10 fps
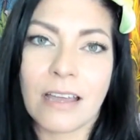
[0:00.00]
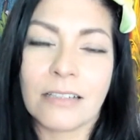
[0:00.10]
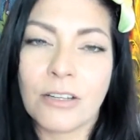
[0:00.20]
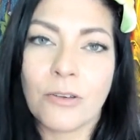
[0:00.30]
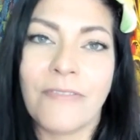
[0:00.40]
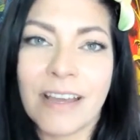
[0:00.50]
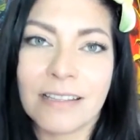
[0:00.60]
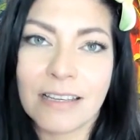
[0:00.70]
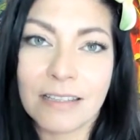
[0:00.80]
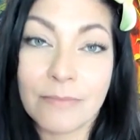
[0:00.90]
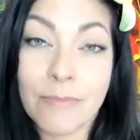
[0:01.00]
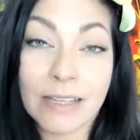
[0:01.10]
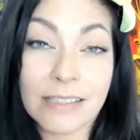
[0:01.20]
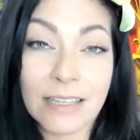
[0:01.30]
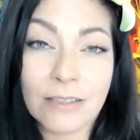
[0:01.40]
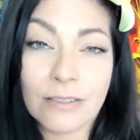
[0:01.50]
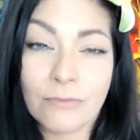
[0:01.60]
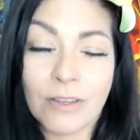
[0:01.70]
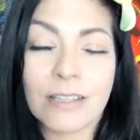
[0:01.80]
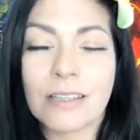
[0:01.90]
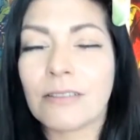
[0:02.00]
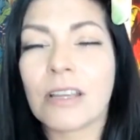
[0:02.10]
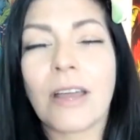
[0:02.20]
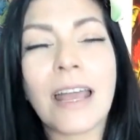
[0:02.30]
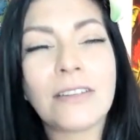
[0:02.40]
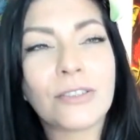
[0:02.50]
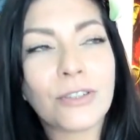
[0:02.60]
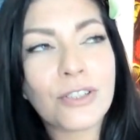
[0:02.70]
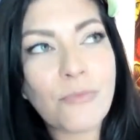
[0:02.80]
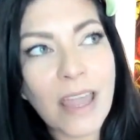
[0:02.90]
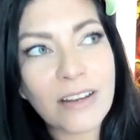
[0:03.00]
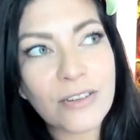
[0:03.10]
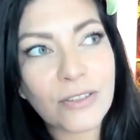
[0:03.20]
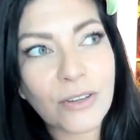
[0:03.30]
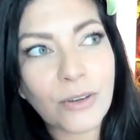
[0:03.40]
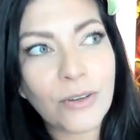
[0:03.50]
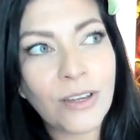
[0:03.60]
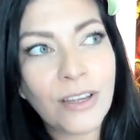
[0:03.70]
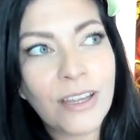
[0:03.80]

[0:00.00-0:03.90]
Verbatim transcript: on a novela, the Mexican ones. And I was like, I had to learn Spanish though.